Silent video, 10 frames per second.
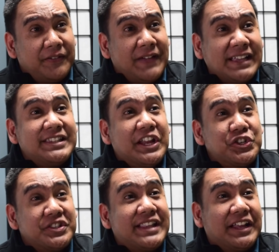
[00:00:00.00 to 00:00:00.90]

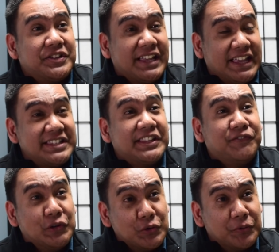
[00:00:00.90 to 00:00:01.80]
vaccination status against the
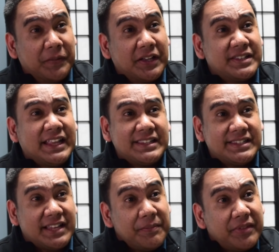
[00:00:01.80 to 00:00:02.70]
flu, because that's
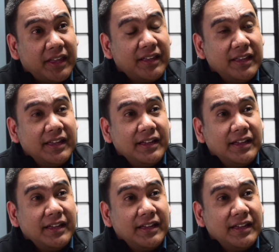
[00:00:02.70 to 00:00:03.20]
something